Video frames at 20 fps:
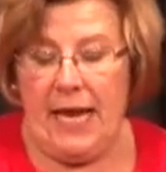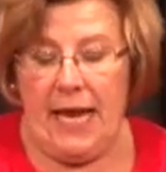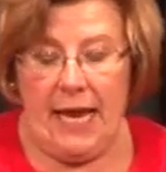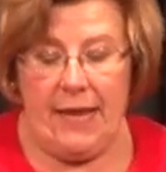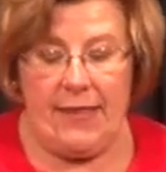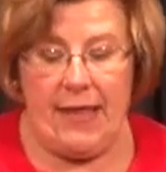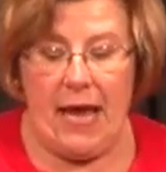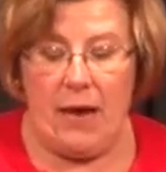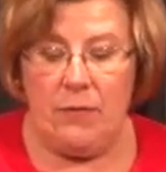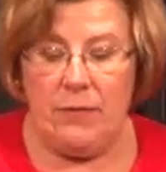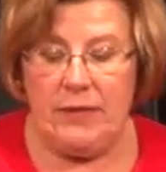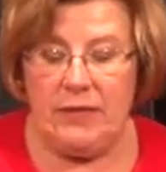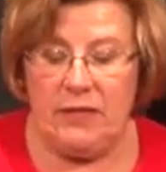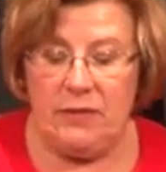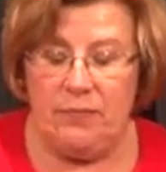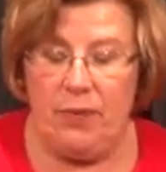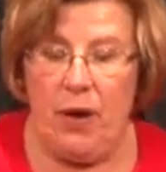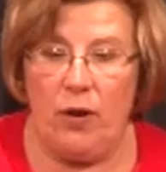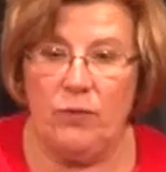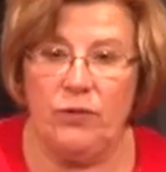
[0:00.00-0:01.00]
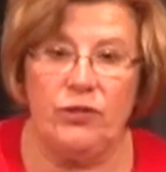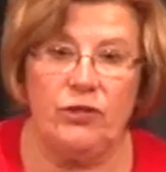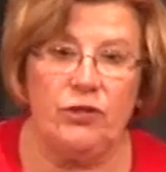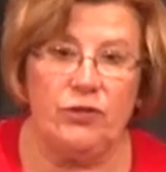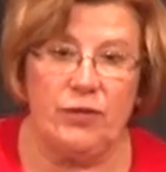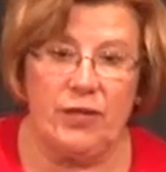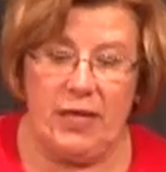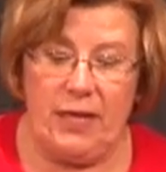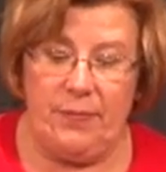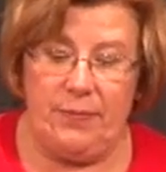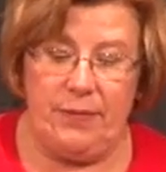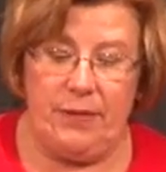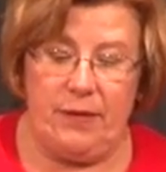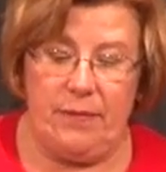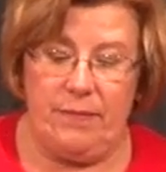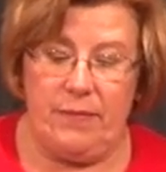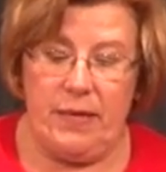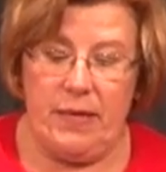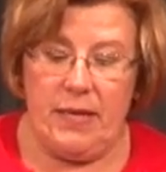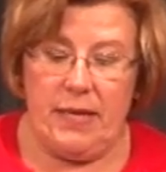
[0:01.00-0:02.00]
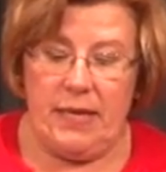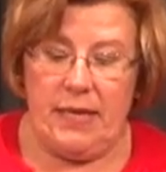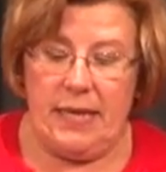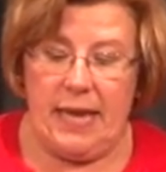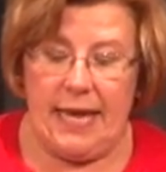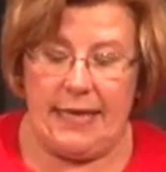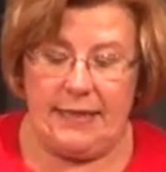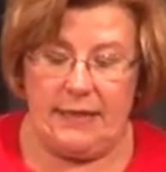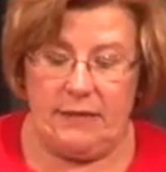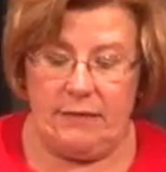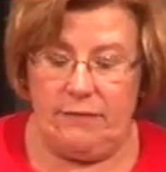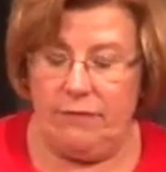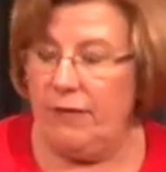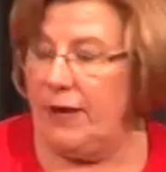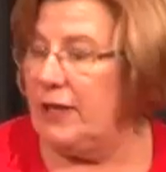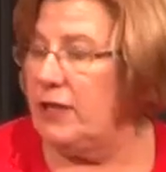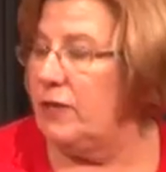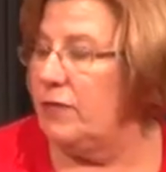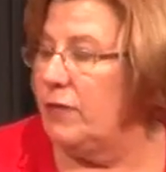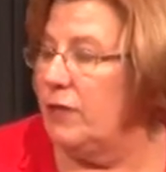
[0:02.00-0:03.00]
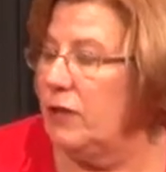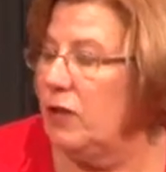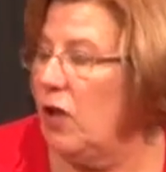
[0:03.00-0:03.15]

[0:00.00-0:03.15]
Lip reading: And that was supposed to keep them nice and fresh for a